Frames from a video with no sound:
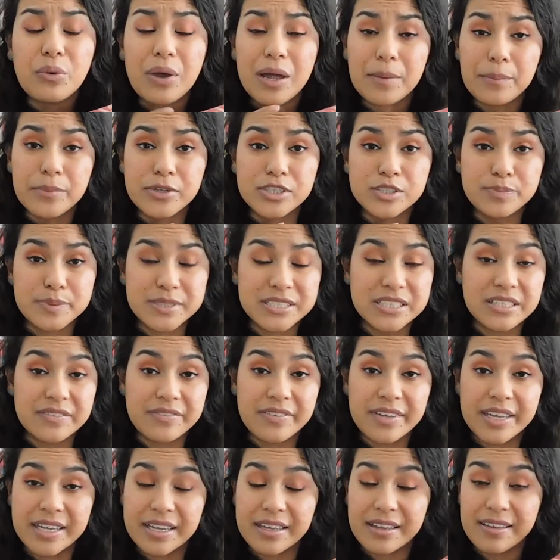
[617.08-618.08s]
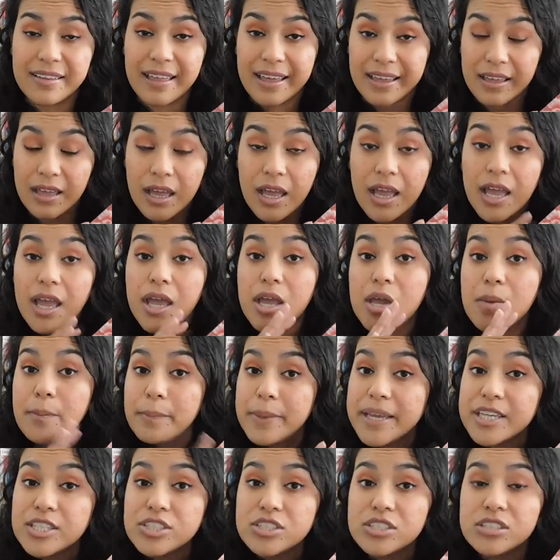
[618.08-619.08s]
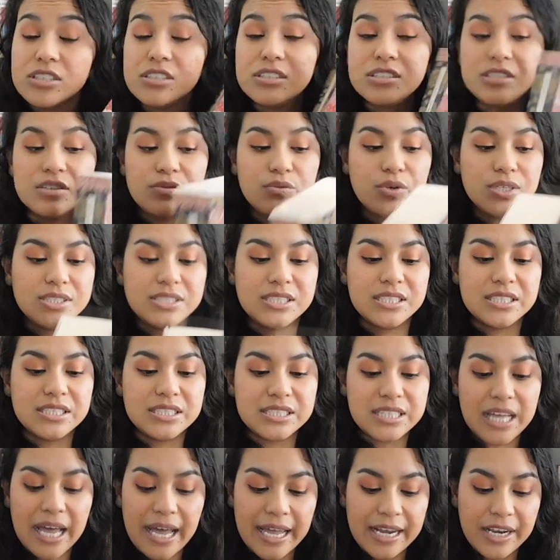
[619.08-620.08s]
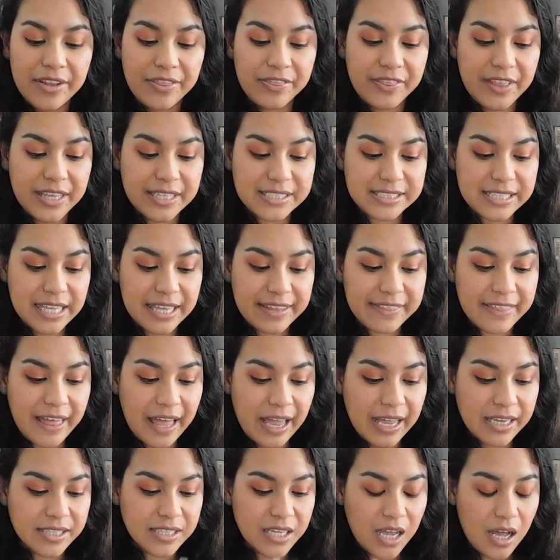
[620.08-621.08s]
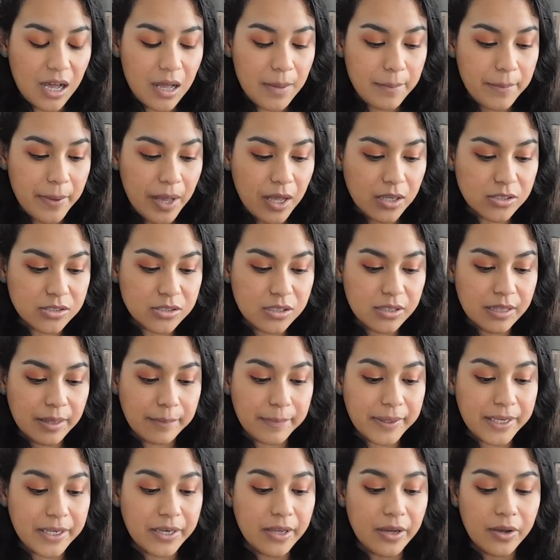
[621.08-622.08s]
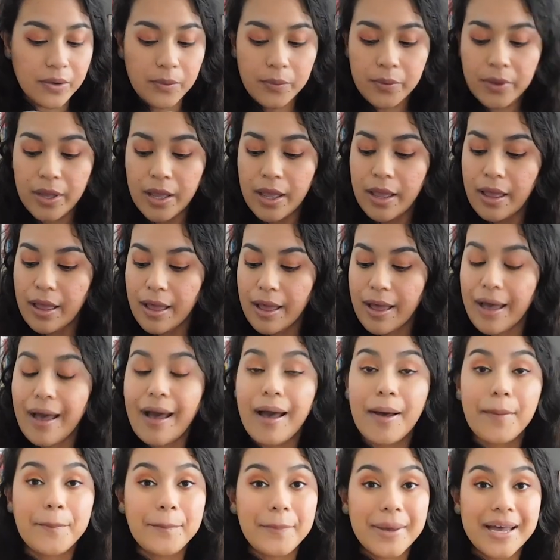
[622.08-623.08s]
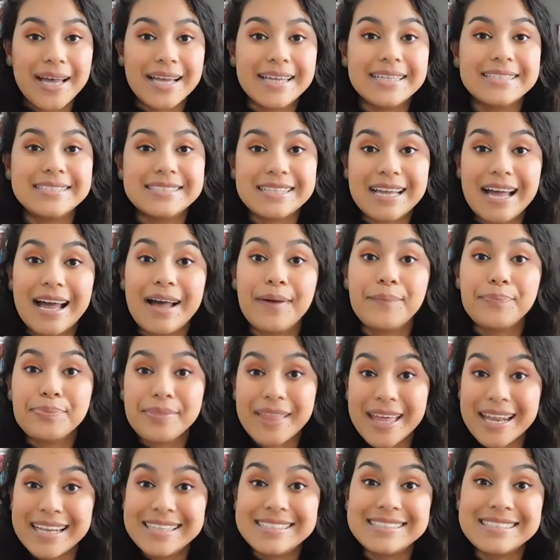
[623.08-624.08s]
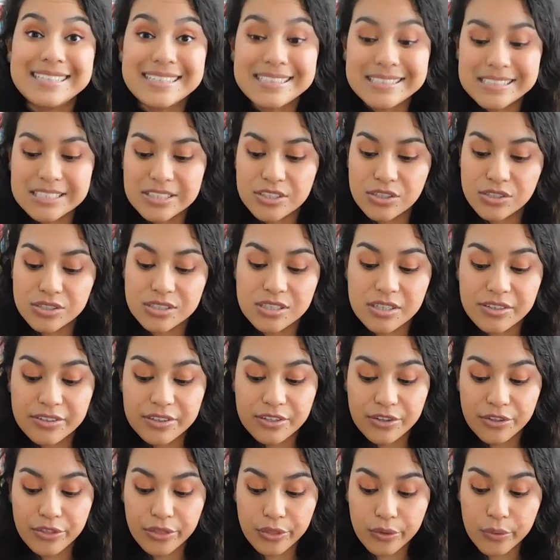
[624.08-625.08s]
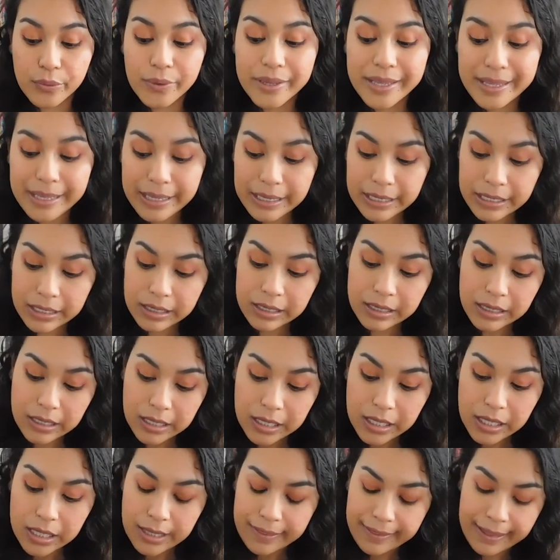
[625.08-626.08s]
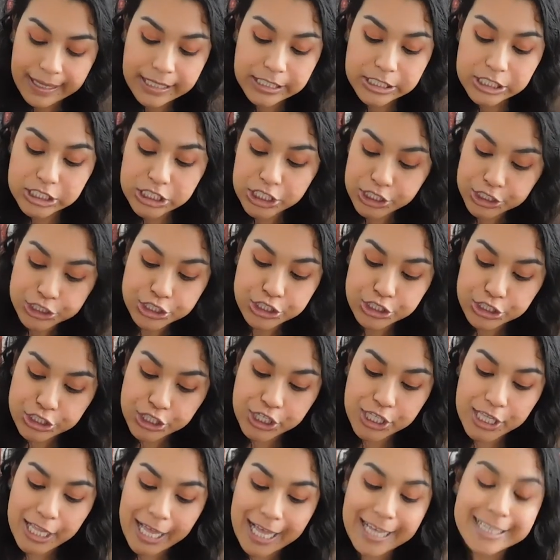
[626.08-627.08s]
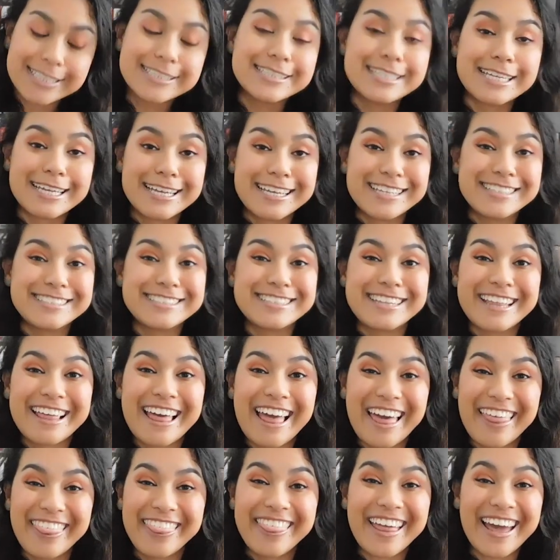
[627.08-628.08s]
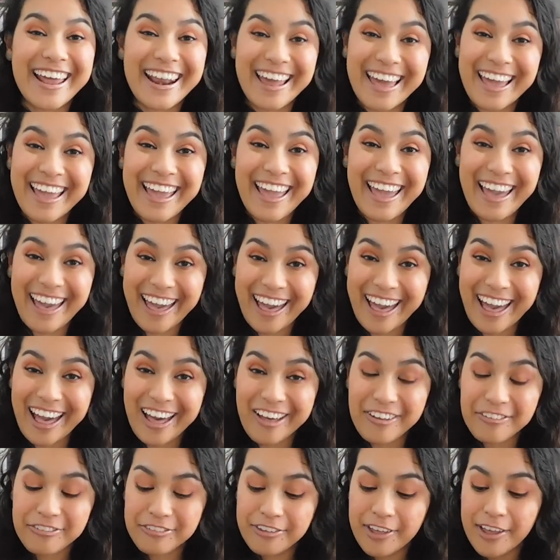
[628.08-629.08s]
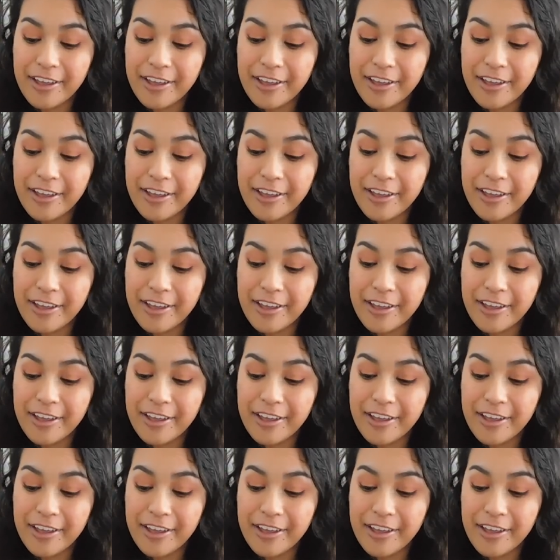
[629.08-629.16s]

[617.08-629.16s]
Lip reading: want more specific like pictures of what's inside and things like that, also let me know. But that is it. Those are the 3 like chunkster classics that I have,